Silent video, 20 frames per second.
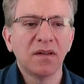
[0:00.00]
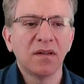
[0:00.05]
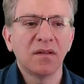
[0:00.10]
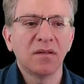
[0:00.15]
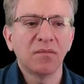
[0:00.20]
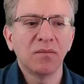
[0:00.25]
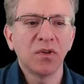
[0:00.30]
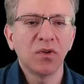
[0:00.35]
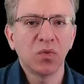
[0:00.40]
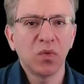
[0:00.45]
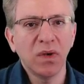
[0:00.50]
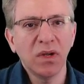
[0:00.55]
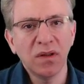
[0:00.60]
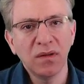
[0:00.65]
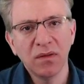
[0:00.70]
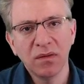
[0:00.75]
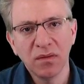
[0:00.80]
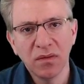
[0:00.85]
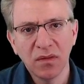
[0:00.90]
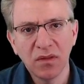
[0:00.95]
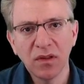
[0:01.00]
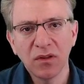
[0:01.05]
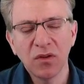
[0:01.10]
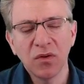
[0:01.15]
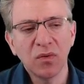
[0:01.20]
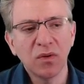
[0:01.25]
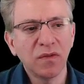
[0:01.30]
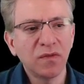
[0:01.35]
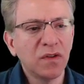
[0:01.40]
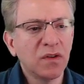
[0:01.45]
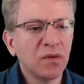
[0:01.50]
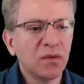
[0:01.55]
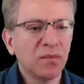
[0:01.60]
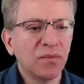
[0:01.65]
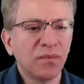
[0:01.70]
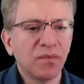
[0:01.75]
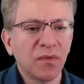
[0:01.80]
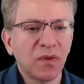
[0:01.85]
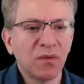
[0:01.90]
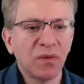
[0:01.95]
between the two of you,
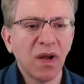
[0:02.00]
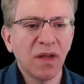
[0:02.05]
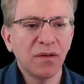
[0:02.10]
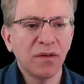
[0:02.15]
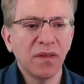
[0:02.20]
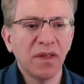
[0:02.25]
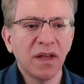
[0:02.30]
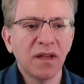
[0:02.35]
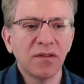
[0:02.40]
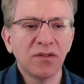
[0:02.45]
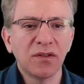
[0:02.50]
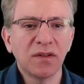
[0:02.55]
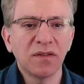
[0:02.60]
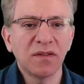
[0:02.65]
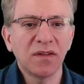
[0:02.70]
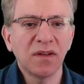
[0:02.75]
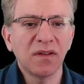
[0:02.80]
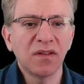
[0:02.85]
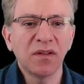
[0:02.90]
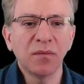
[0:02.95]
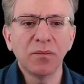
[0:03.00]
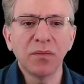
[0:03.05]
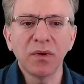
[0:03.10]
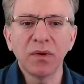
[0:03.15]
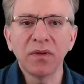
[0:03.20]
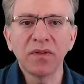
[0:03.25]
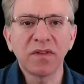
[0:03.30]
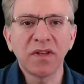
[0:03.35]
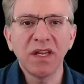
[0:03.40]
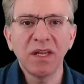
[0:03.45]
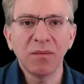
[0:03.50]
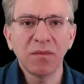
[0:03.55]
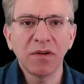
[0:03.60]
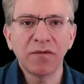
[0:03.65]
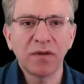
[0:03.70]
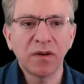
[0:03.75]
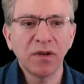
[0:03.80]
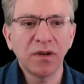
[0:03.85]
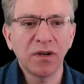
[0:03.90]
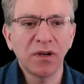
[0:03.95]
rather than just a simple schema
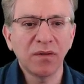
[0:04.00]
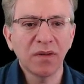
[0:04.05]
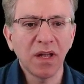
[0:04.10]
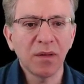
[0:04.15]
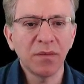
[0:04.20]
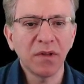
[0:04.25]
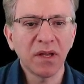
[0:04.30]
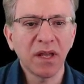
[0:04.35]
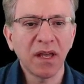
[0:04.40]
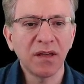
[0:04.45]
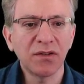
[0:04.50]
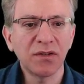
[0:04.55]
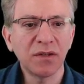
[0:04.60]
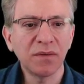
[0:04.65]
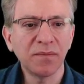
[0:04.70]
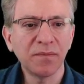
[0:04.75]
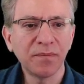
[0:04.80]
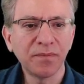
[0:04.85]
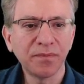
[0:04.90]
for your own application.